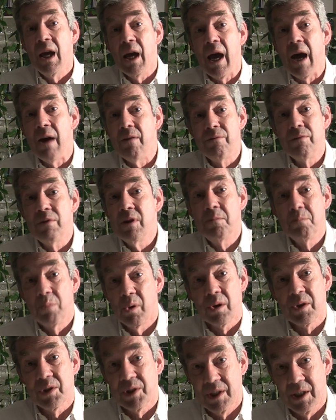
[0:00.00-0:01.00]
Every
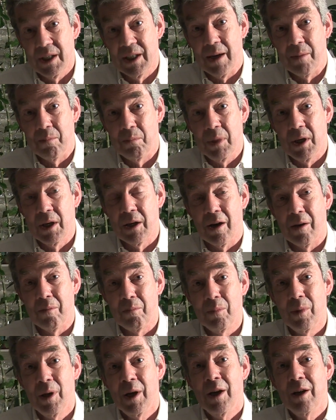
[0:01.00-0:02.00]
policy can
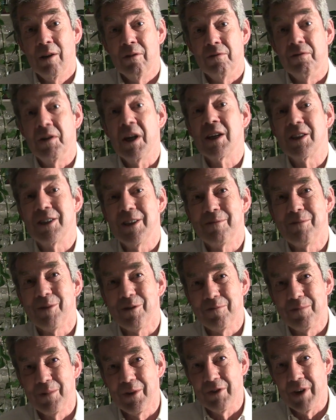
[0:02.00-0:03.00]
become victim
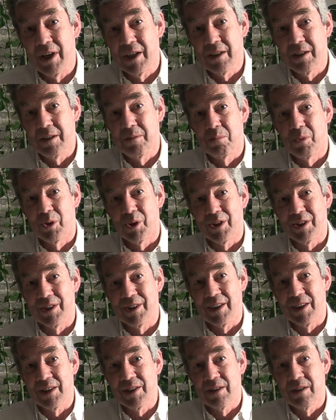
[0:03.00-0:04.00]
of morality
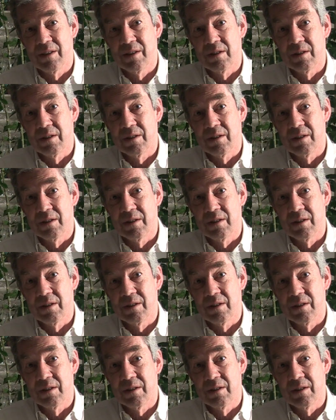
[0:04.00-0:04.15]
politics.